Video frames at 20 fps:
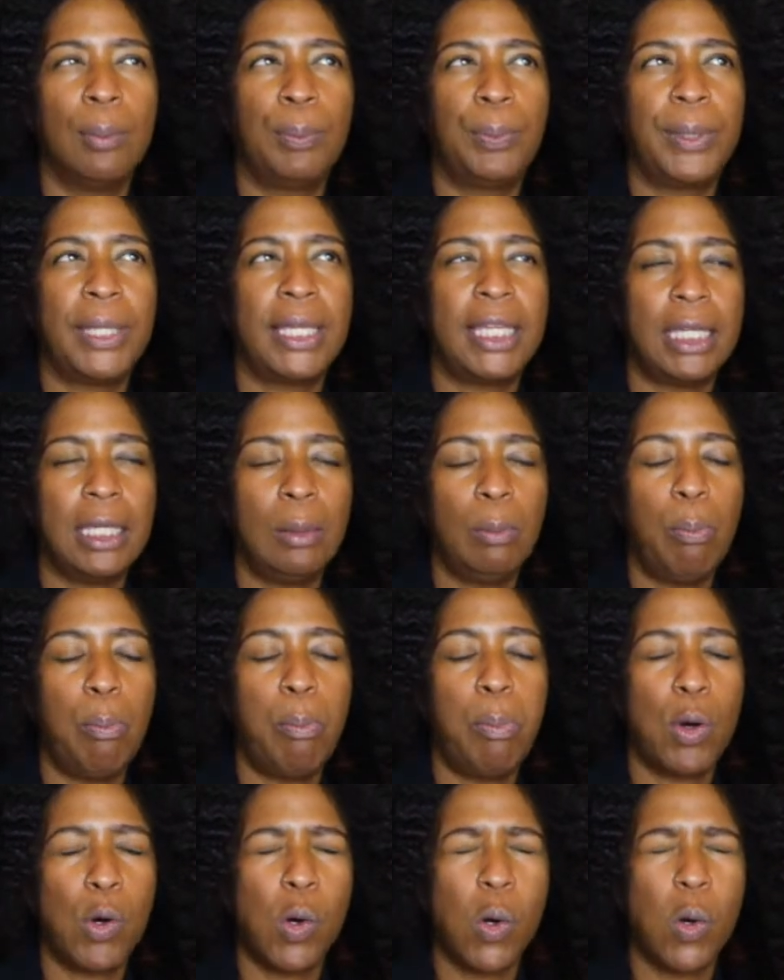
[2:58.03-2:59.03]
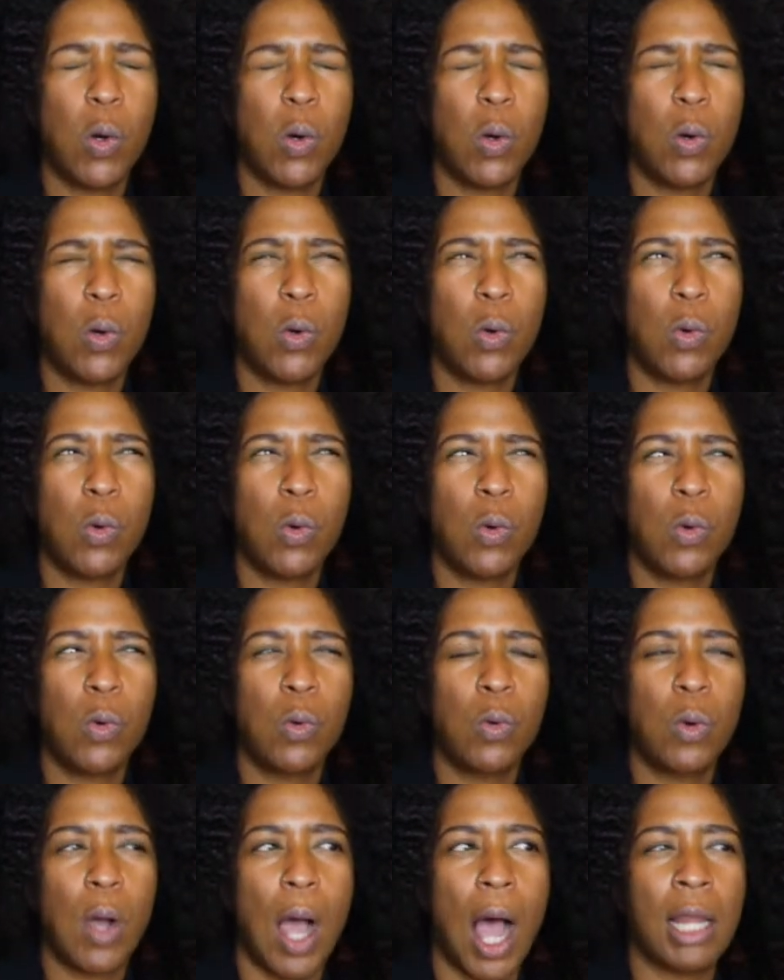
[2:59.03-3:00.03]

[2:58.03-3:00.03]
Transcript: people